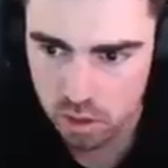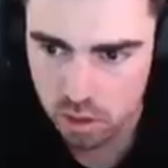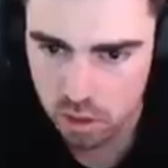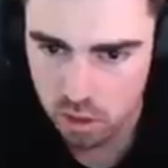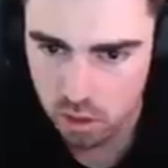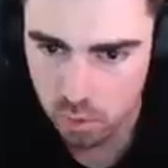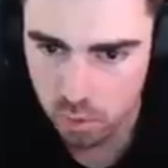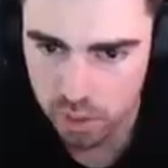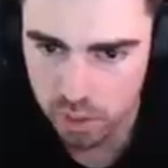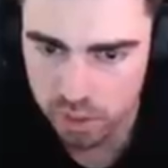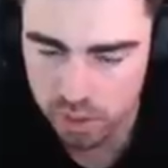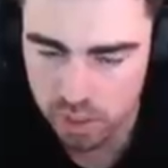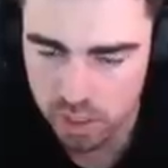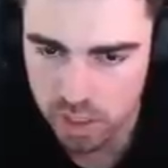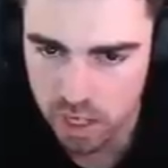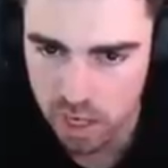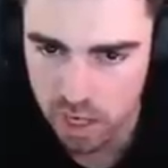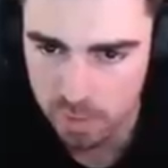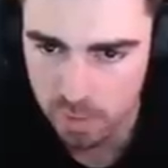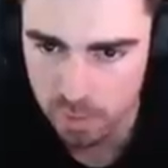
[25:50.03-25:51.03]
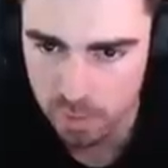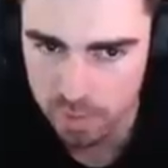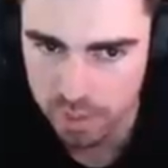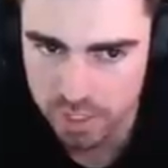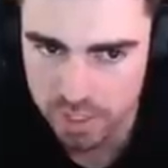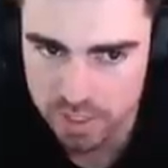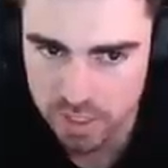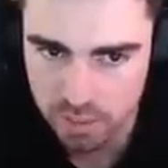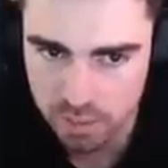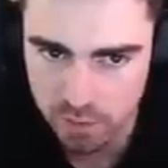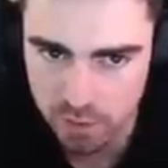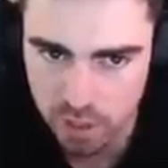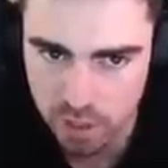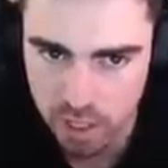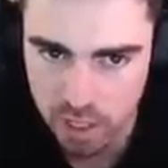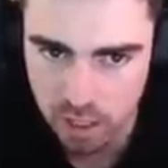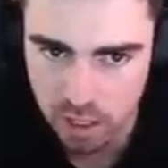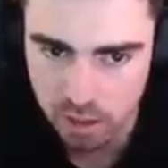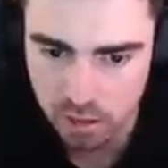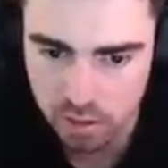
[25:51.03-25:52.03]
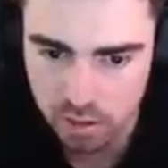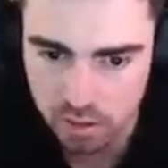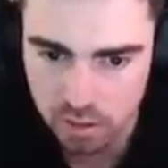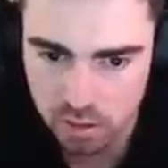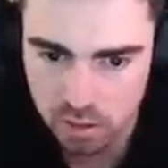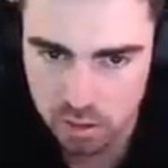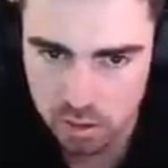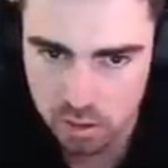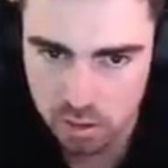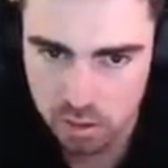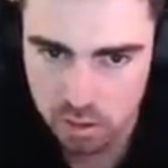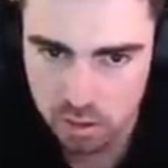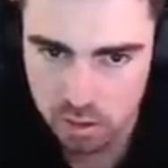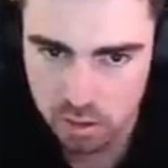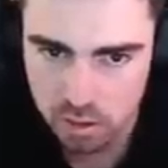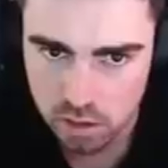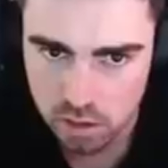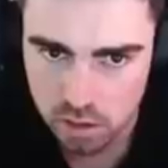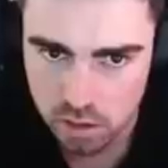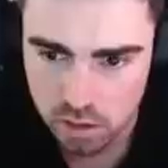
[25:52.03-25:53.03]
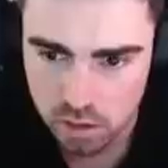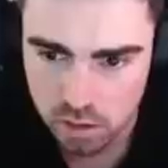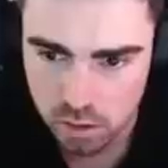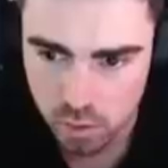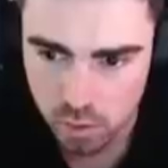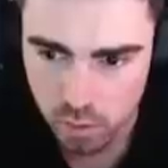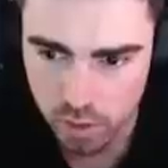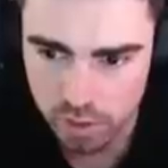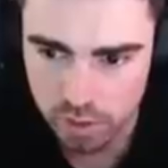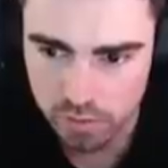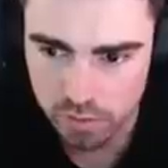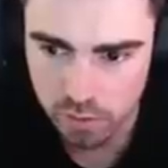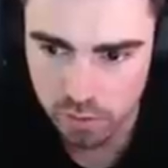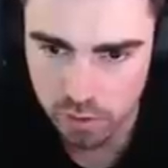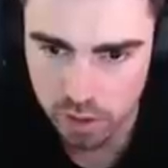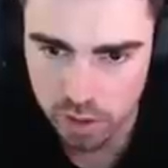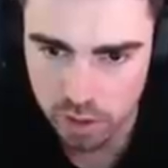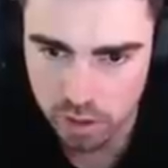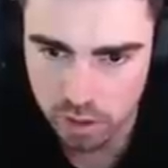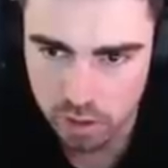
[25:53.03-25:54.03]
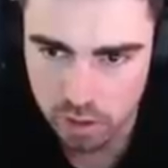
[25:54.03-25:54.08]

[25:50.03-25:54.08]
We get the Karma, but that's it for now. Wait for it.